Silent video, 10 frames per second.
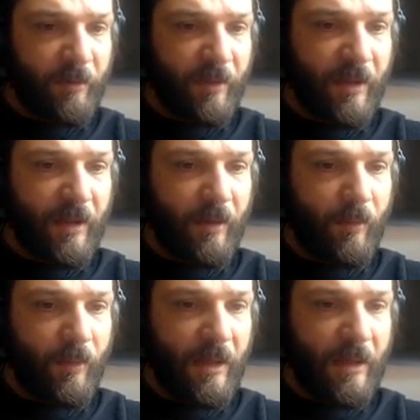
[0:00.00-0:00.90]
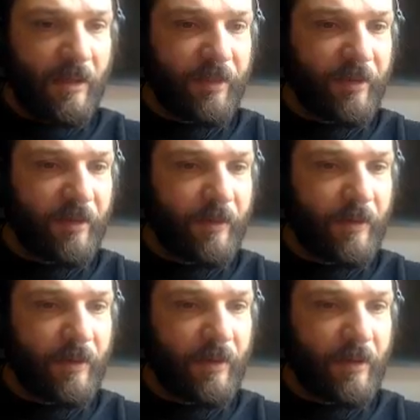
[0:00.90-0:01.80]
something with
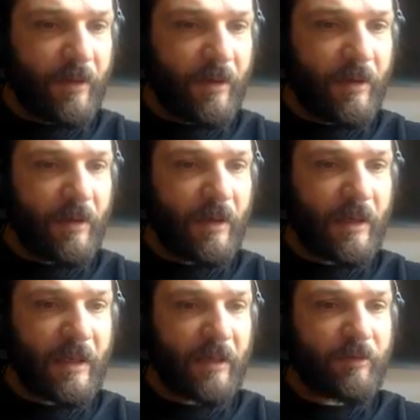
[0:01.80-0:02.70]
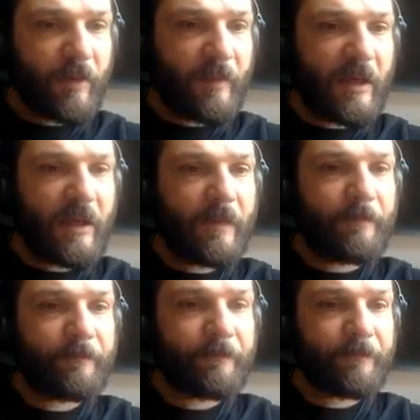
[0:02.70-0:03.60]
a kick drum in it.